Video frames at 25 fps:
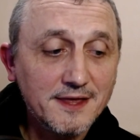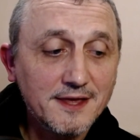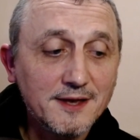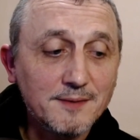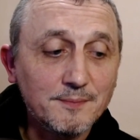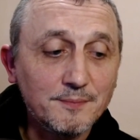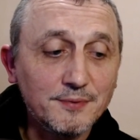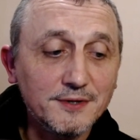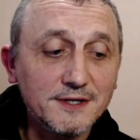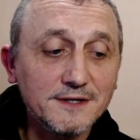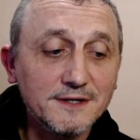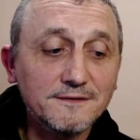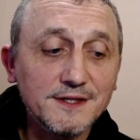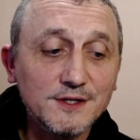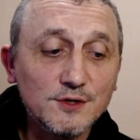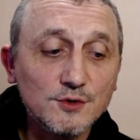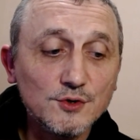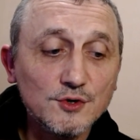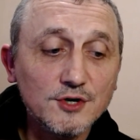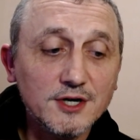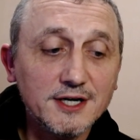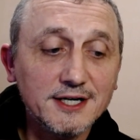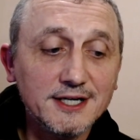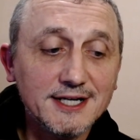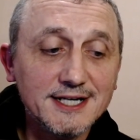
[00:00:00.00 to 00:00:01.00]
But if the
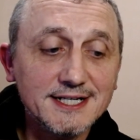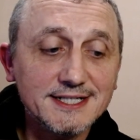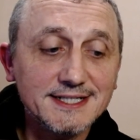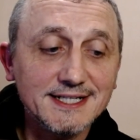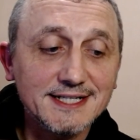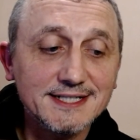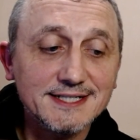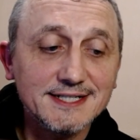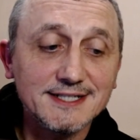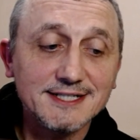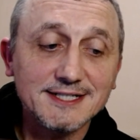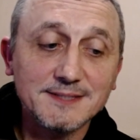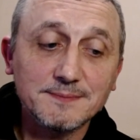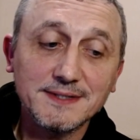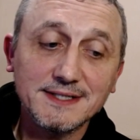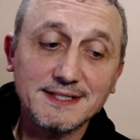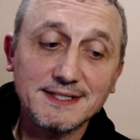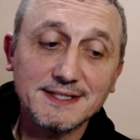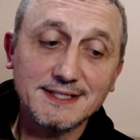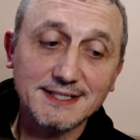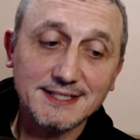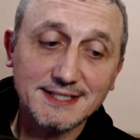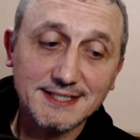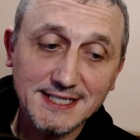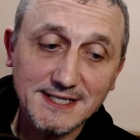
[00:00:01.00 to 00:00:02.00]
organization has been
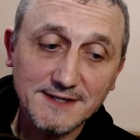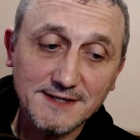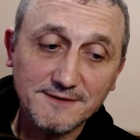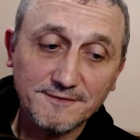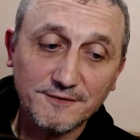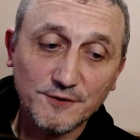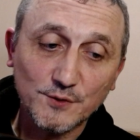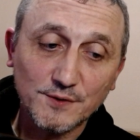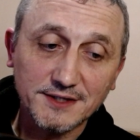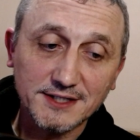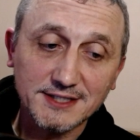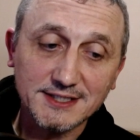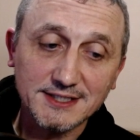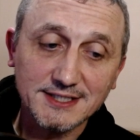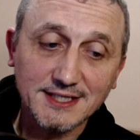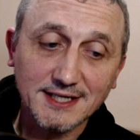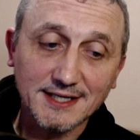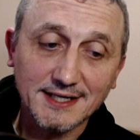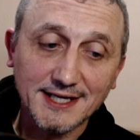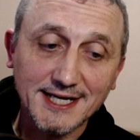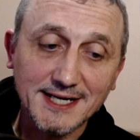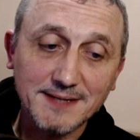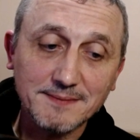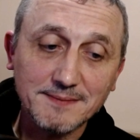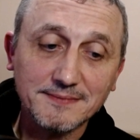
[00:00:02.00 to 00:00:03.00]
deceitful with this
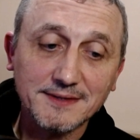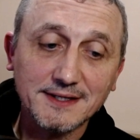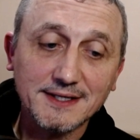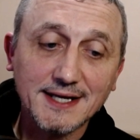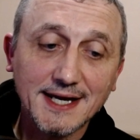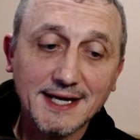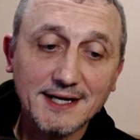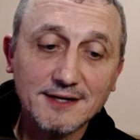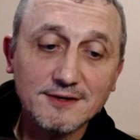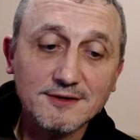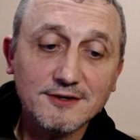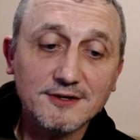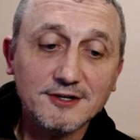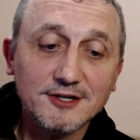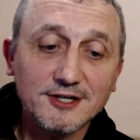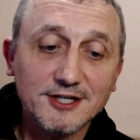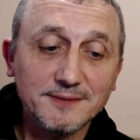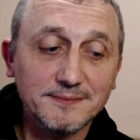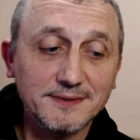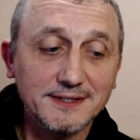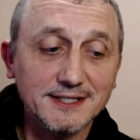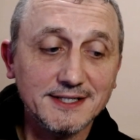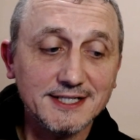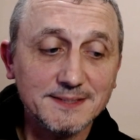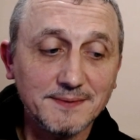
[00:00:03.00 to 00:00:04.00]
claim, then how could I be
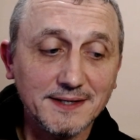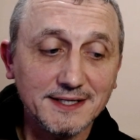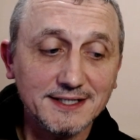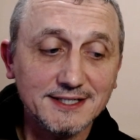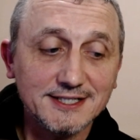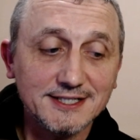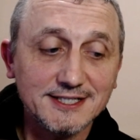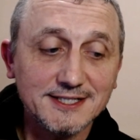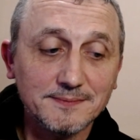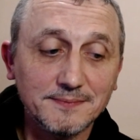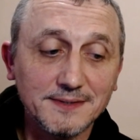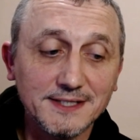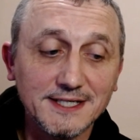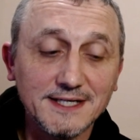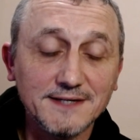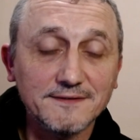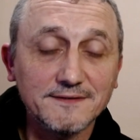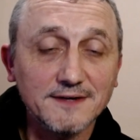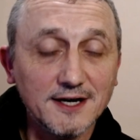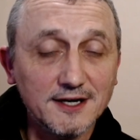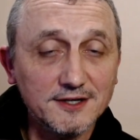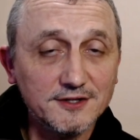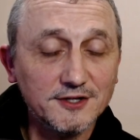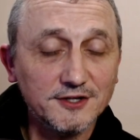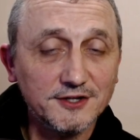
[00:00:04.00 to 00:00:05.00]
expected to believe
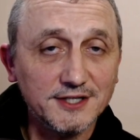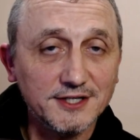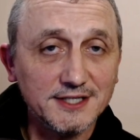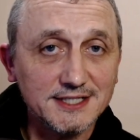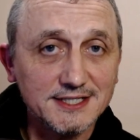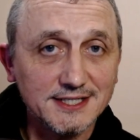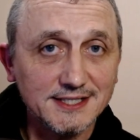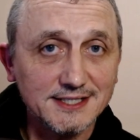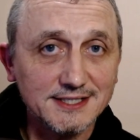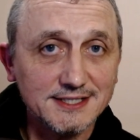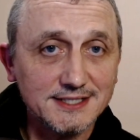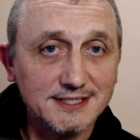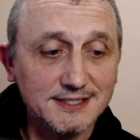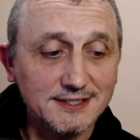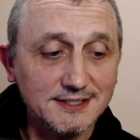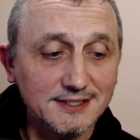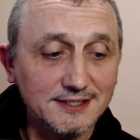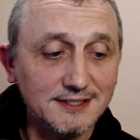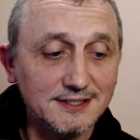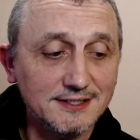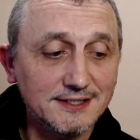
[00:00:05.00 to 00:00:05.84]
other things they assert?